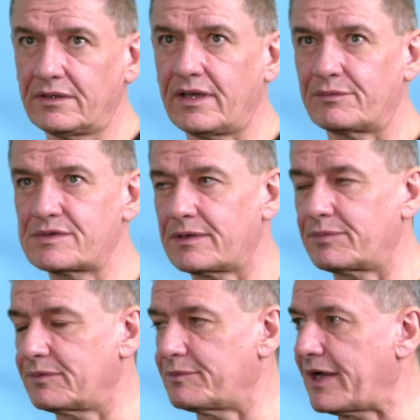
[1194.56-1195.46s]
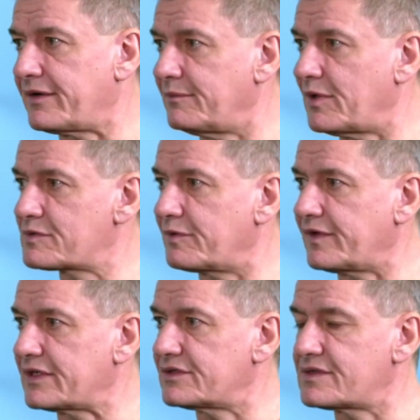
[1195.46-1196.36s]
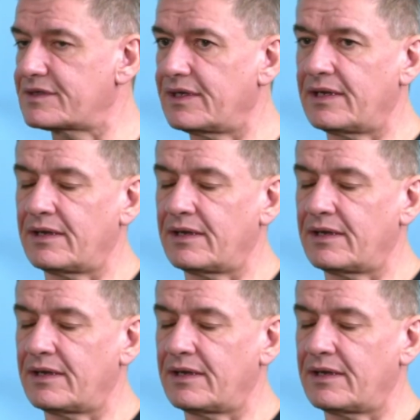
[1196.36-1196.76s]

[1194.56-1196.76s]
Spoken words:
I would say probably better than most professions,